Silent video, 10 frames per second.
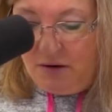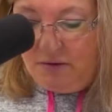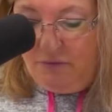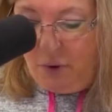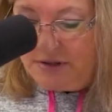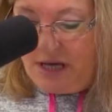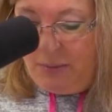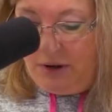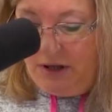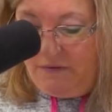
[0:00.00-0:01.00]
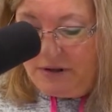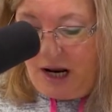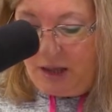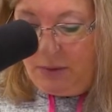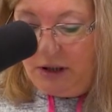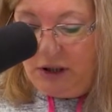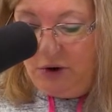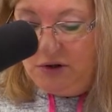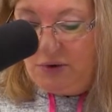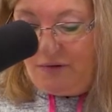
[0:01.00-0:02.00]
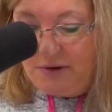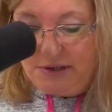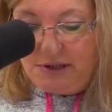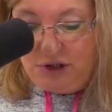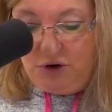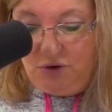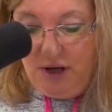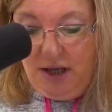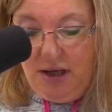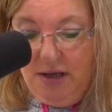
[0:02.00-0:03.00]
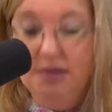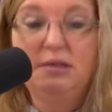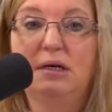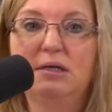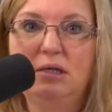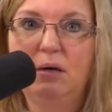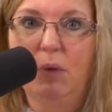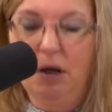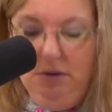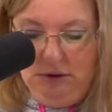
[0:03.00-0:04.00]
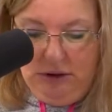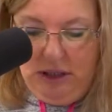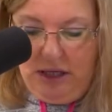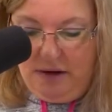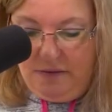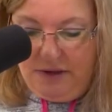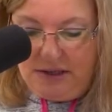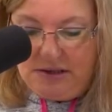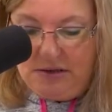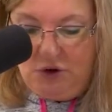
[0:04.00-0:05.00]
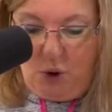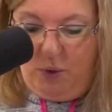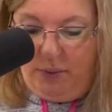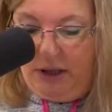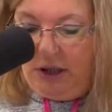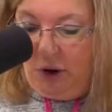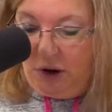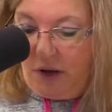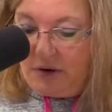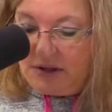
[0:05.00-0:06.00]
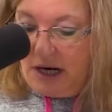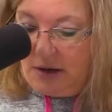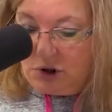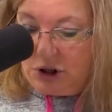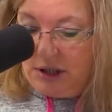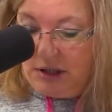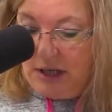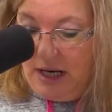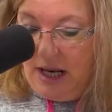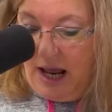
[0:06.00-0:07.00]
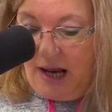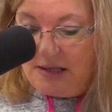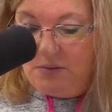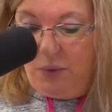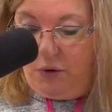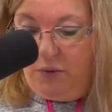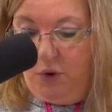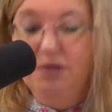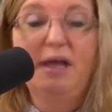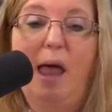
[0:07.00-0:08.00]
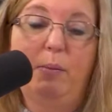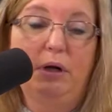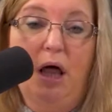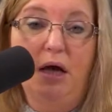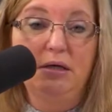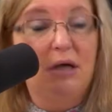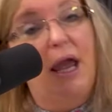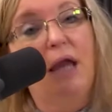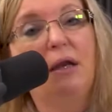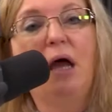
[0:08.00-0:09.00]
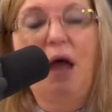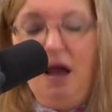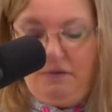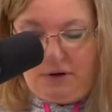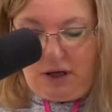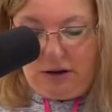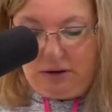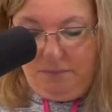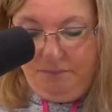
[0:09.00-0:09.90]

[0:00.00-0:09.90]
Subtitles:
For example, if the document includes references to Six Sigma, this term will be included on the style sheet as both words capitalized and not hyphenated.